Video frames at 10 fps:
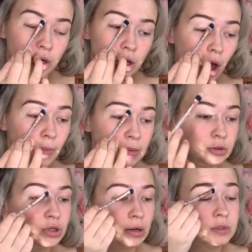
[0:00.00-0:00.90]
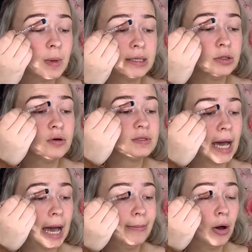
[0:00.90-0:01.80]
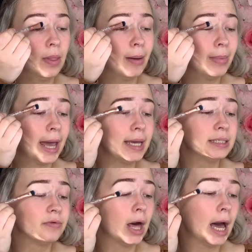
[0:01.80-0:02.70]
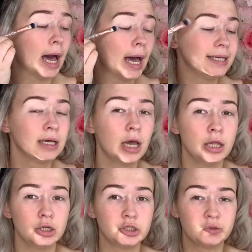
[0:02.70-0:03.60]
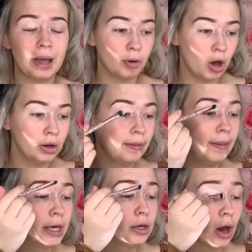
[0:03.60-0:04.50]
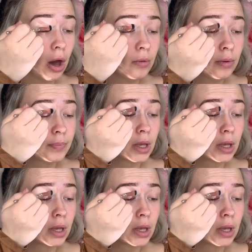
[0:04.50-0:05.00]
A lot of people don't spend enough time on their base for their eyes. They just swipe it on and then they go.